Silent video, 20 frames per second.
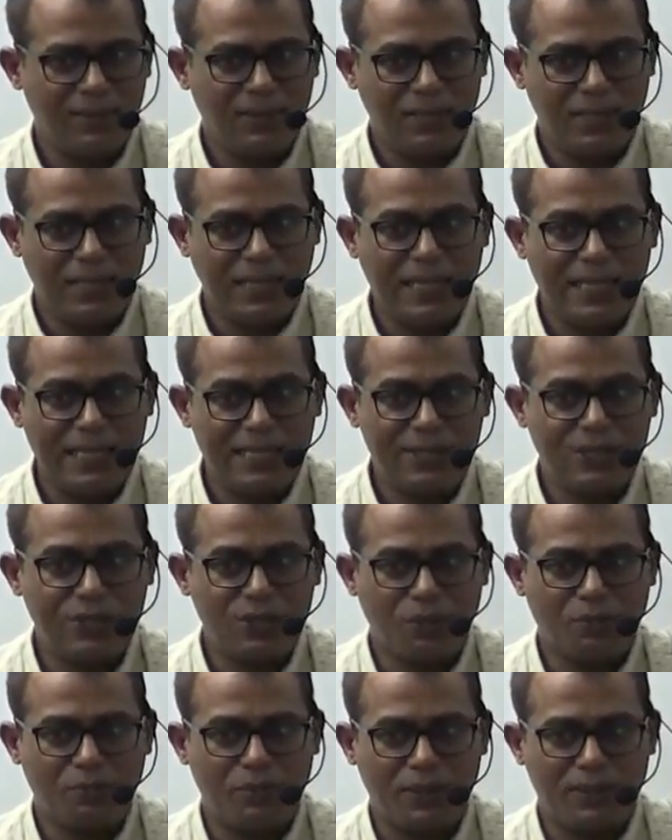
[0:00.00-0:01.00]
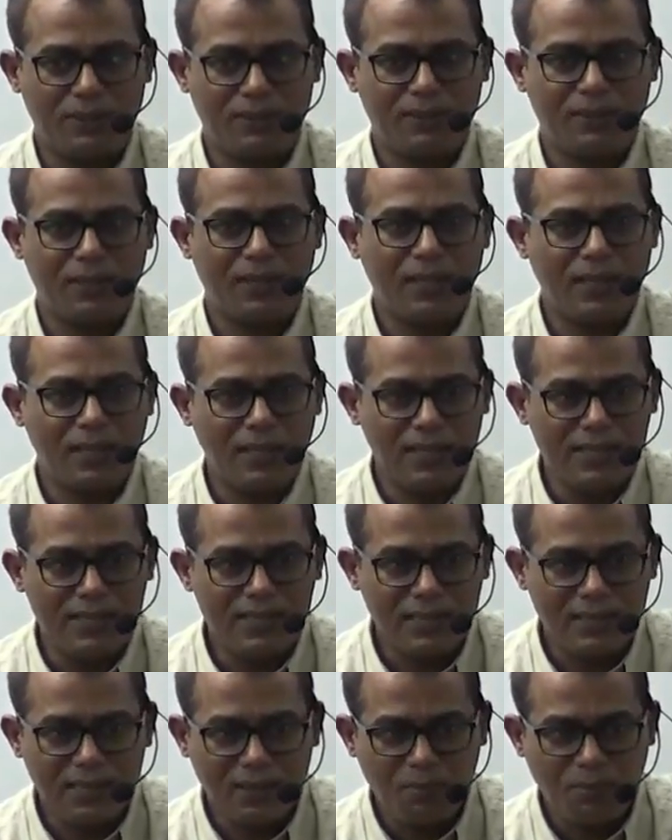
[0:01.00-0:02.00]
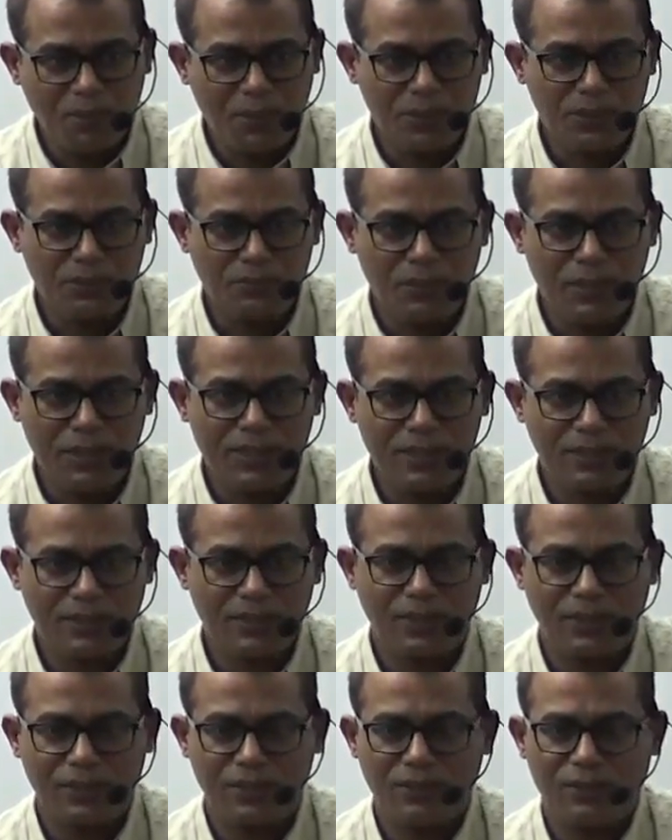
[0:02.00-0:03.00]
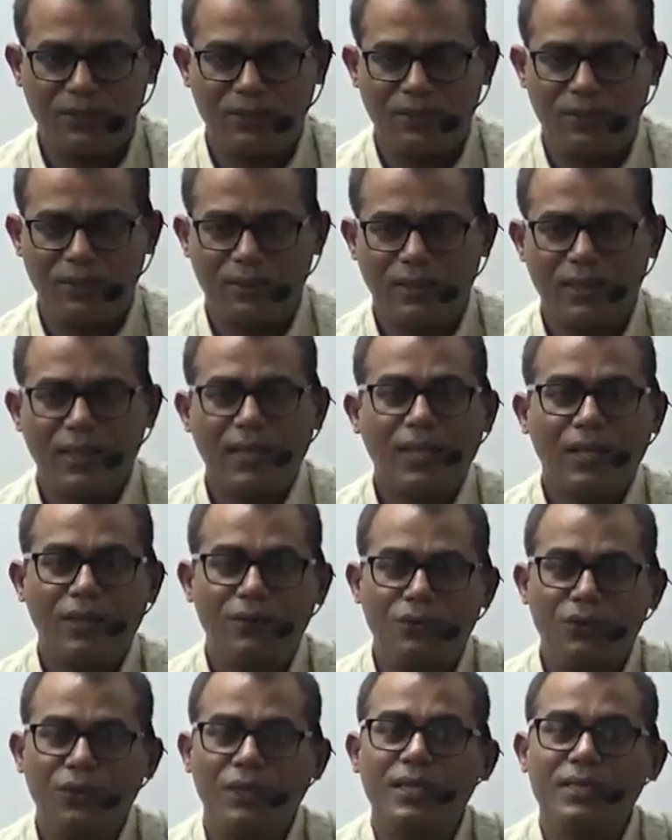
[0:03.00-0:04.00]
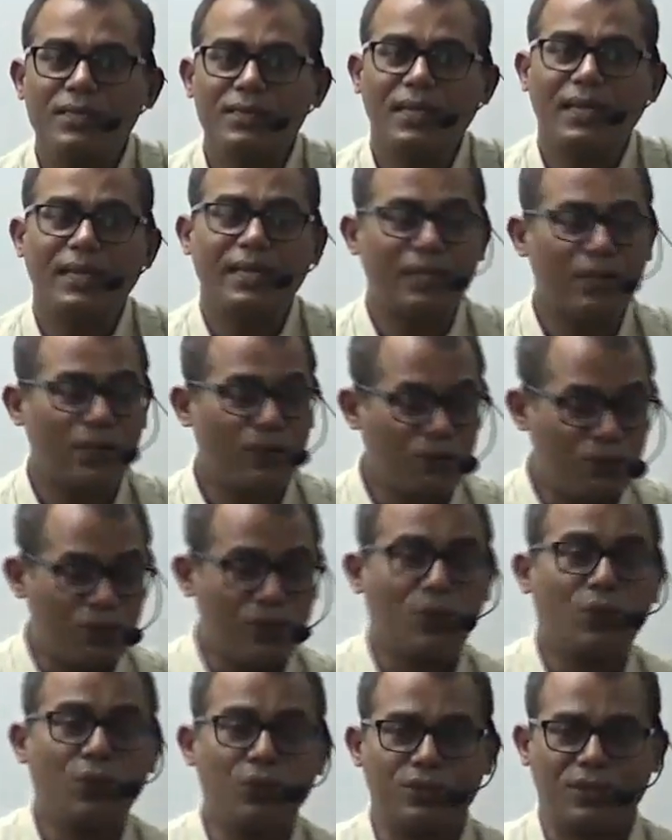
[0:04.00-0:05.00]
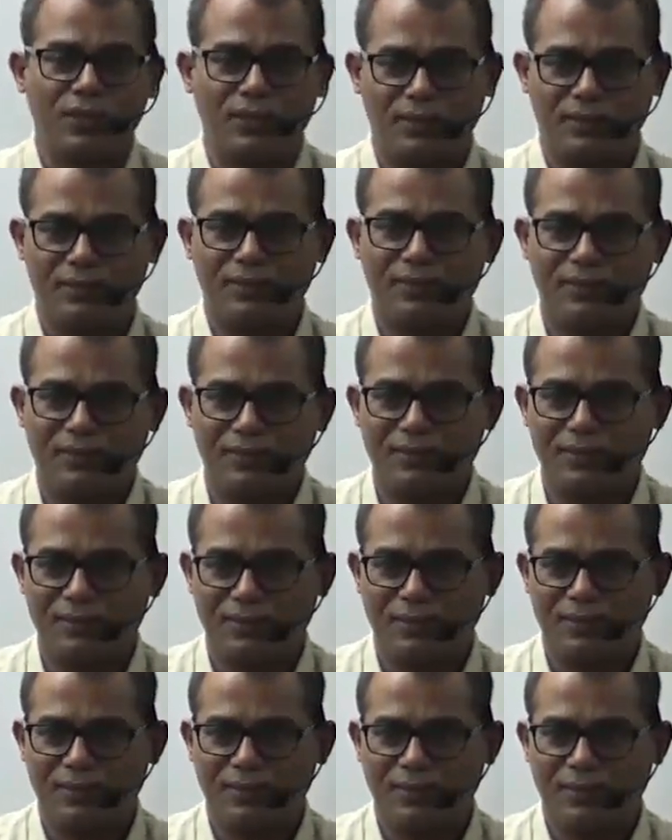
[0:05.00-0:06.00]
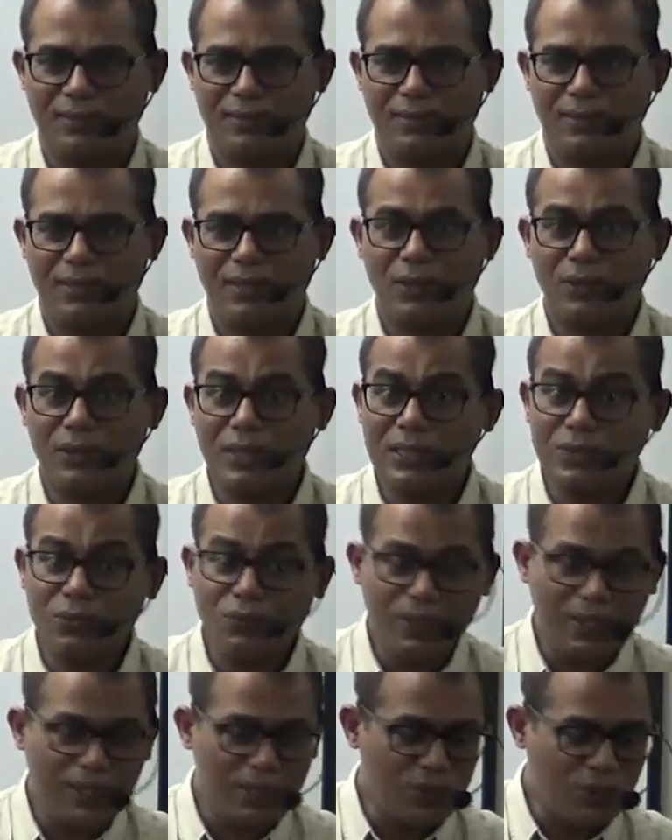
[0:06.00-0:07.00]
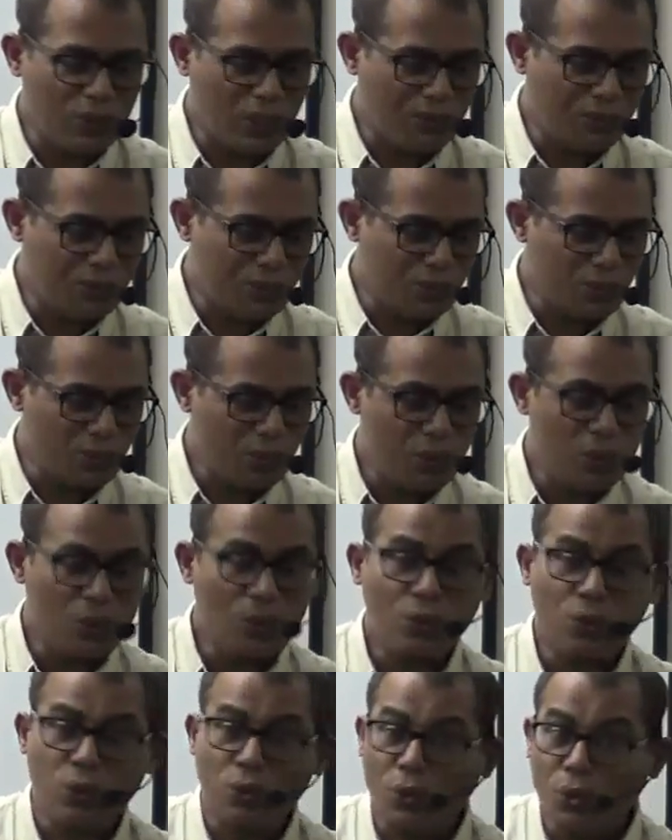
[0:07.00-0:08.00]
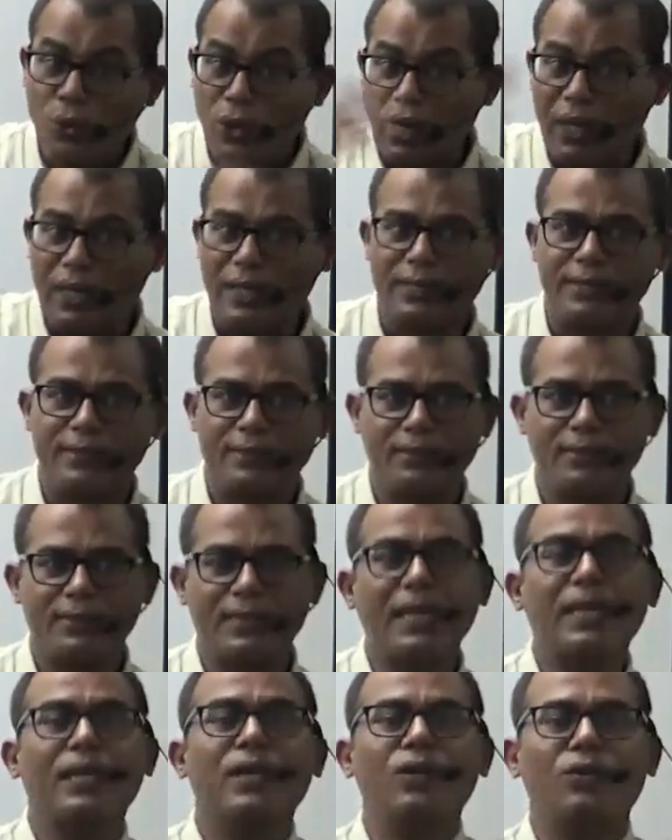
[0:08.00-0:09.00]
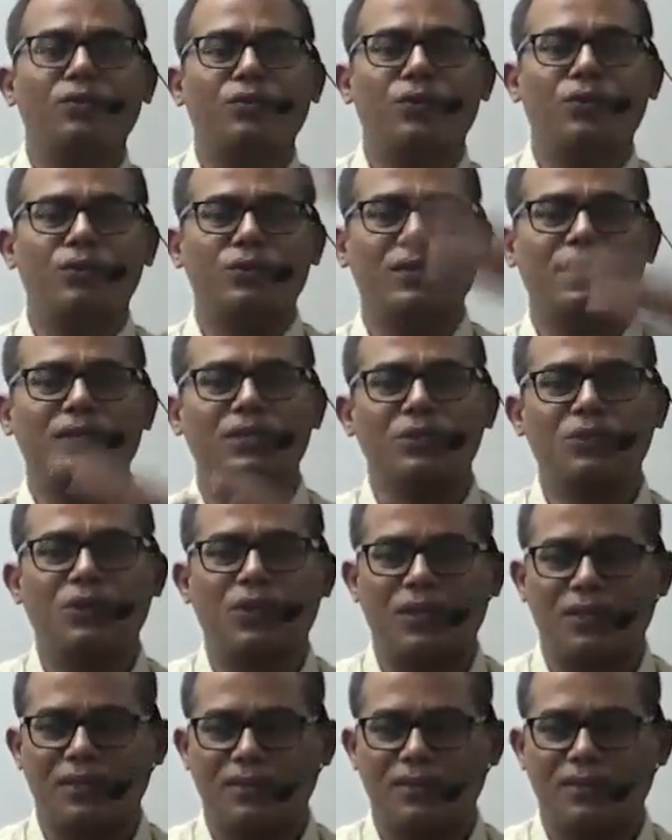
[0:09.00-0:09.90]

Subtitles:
8 topics are integral part of plate tectonic theory. If you read cycle of erosion, now that's where you have to correlate. Cycle of erosion is what?